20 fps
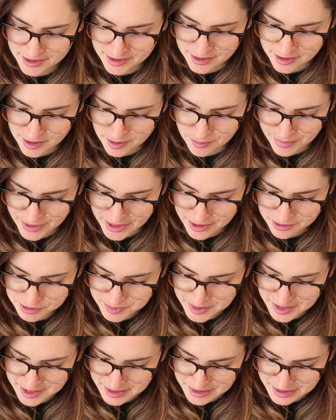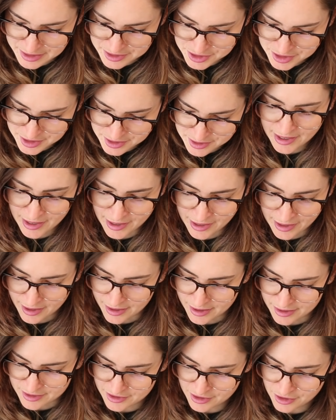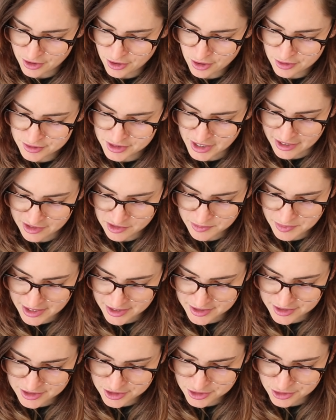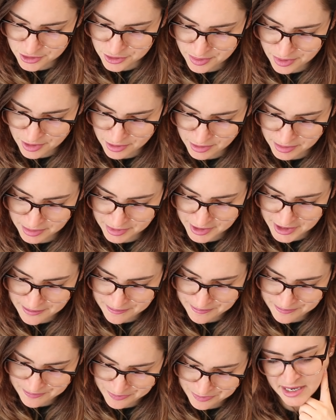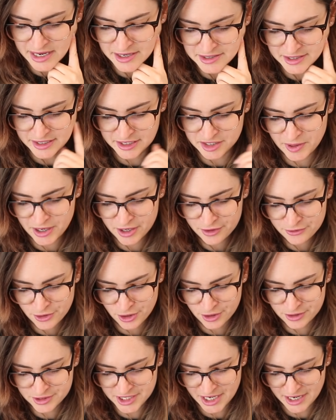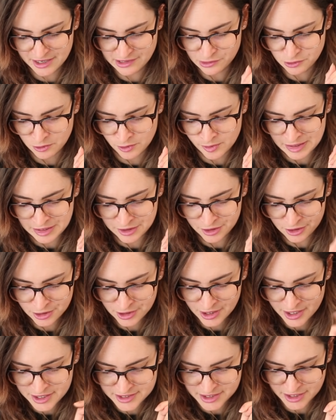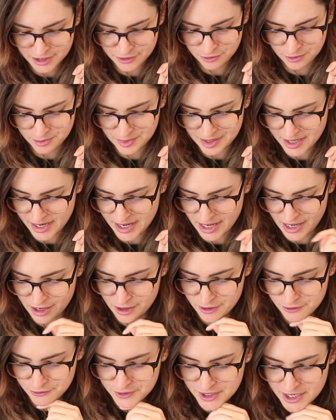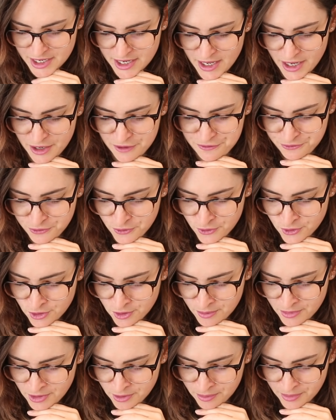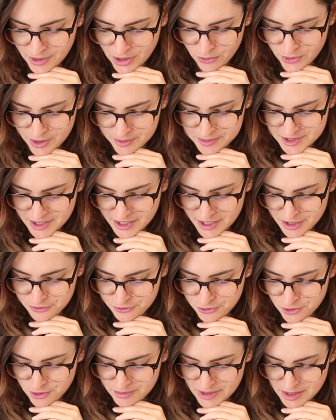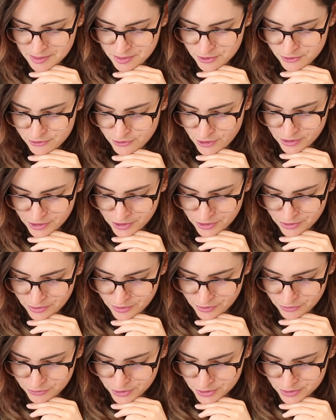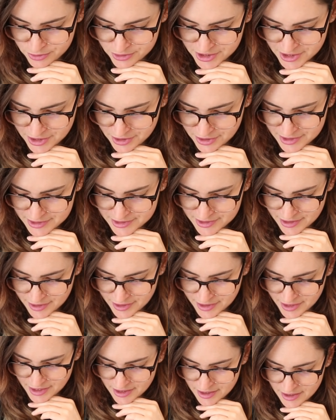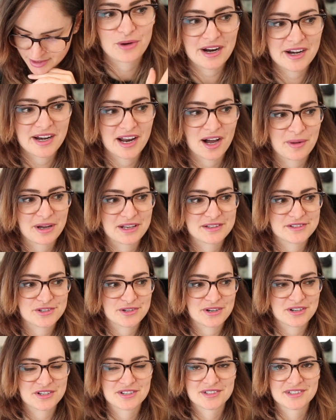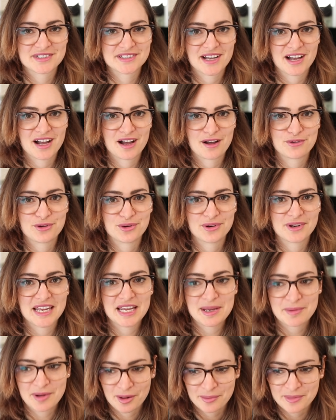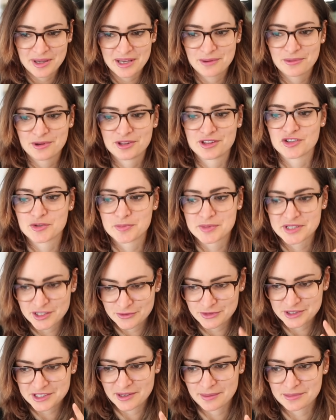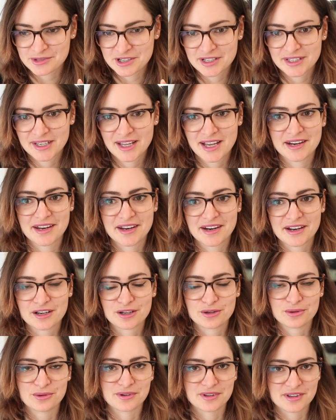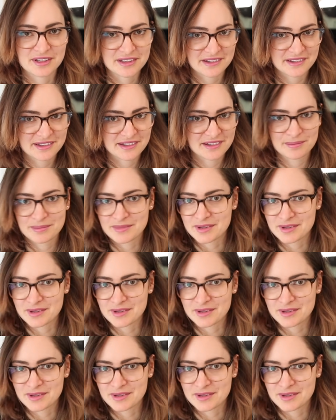an about page and a contact page too, probably. Actually, as part of contact, it would be a good idea for me to have a form on my website for my portfolio review series, I think. Right now, my instructions are for you to email me with a specific subject line and include this